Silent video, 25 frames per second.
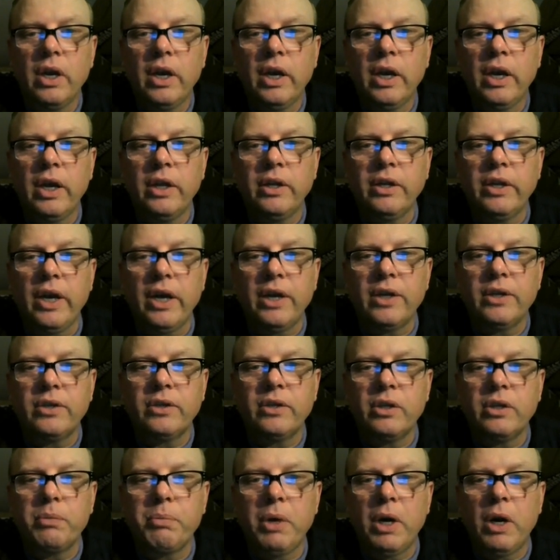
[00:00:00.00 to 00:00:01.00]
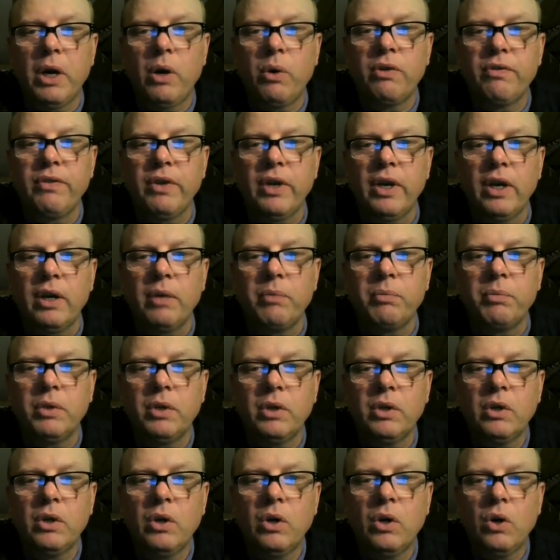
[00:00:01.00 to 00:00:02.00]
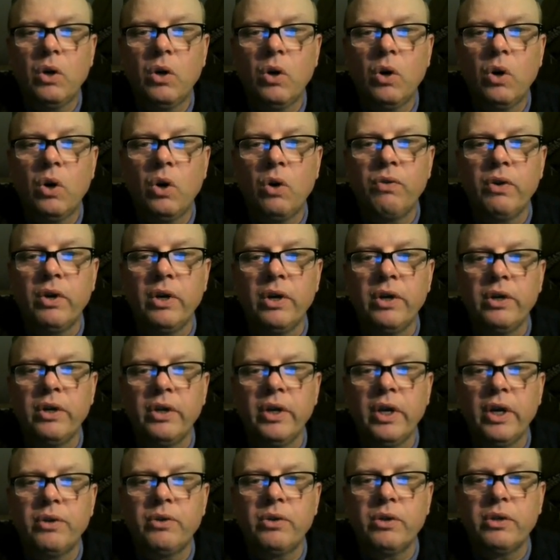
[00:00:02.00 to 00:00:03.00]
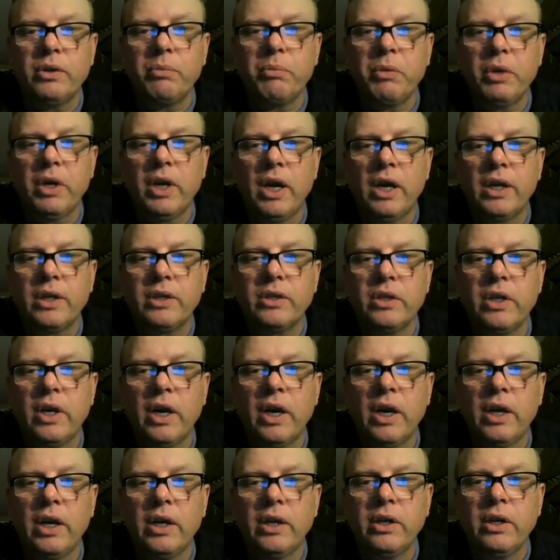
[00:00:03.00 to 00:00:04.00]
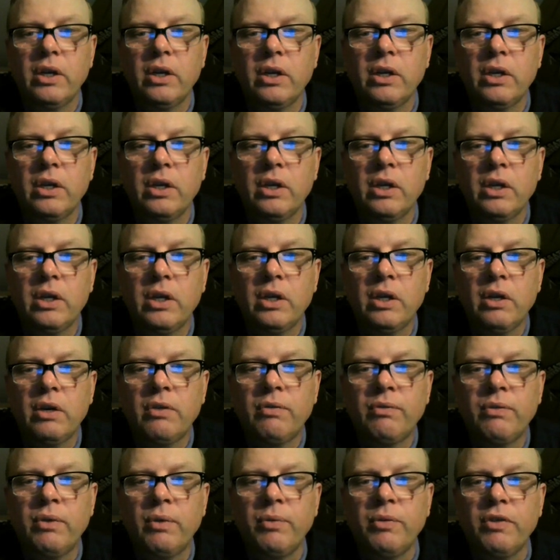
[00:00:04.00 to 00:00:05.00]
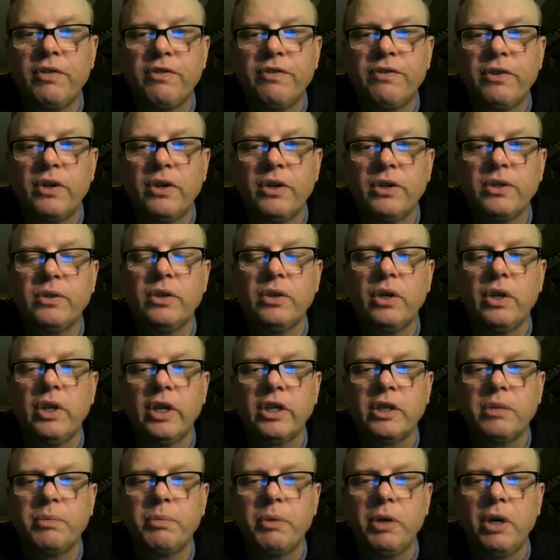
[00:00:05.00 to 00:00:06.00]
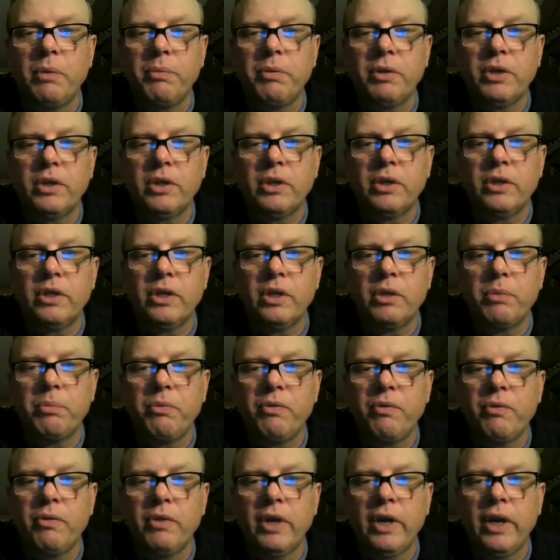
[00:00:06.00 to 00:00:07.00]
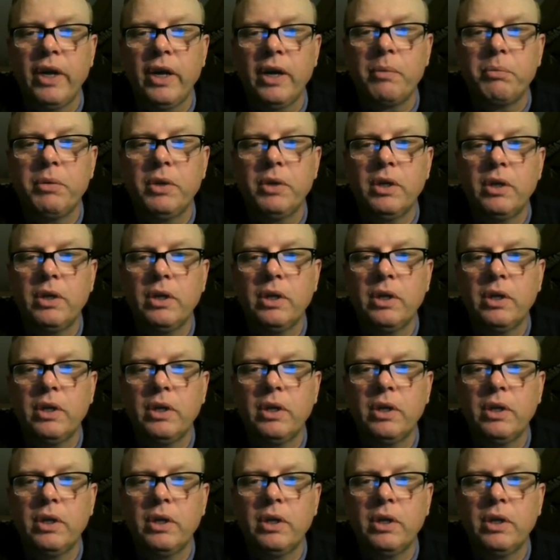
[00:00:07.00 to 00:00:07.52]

and that is to the power of M, over nitrogen monoxide from the first experiment to the M.